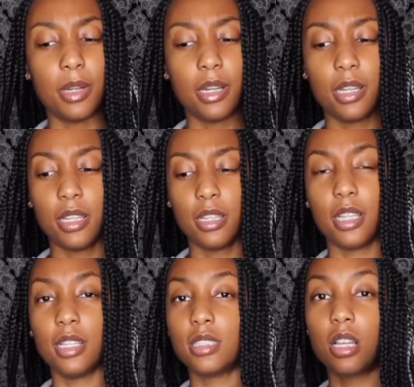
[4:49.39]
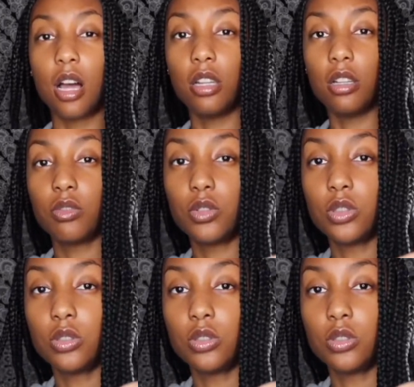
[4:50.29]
but it's colorful.